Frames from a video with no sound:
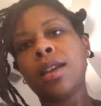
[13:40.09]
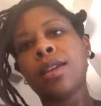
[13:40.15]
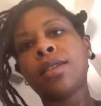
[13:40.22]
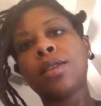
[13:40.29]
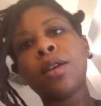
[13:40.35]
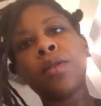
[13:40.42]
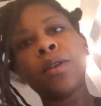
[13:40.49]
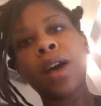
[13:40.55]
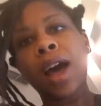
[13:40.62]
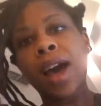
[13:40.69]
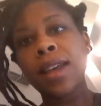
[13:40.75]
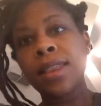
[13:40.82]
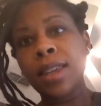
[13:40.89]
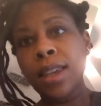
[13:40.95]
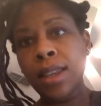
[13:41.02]
So
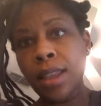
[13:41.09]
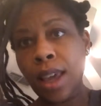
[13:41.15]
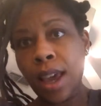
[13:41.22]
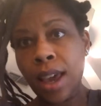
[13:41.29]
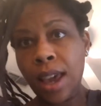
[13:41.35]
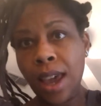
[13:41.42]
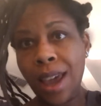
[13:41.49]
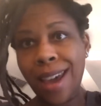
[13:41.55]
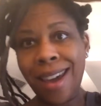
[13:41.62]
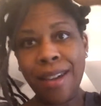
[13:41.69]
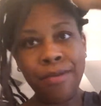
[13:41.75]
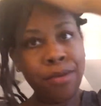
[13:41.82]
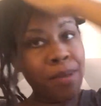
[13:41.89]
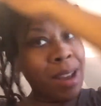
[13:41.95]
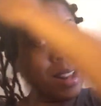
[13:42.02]
I think that
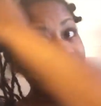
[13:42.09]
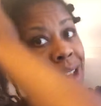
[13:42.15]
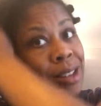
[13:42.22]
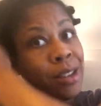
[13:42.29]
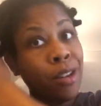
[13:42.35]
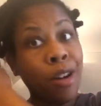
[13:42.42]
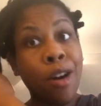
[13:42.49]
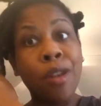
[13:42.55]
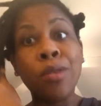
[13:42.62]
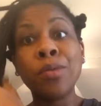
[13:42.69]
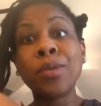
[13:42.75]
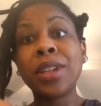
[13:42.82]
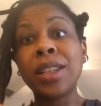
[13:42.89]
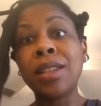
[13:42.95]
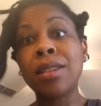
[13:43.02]
everybody has their
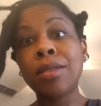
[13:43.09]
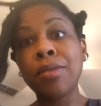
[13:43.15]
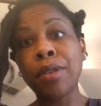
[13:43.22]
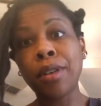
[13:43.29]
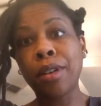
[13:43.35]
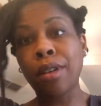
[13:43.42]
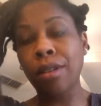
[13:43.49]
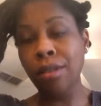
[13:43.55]
own reasons for